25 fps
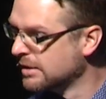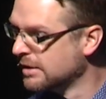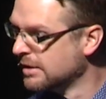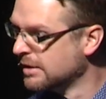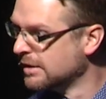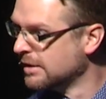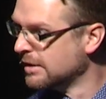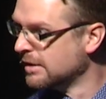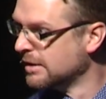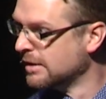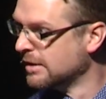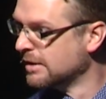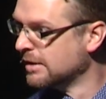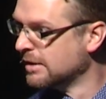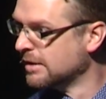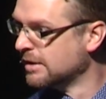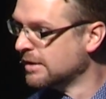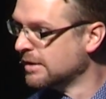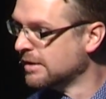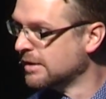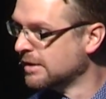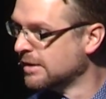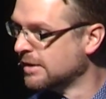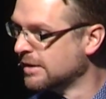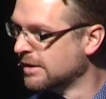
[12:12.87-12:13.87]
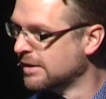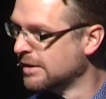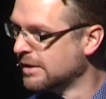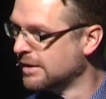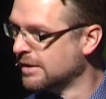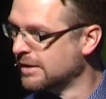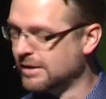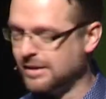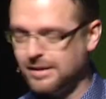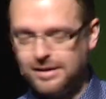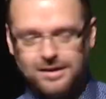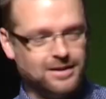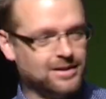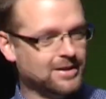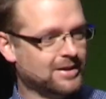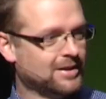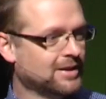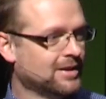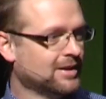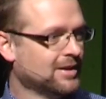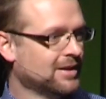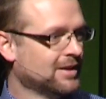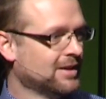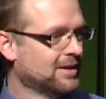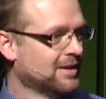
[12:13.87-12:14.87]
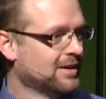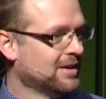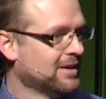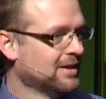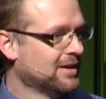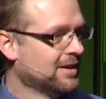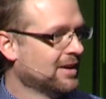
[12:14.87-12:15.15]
No one is speaking in this clip.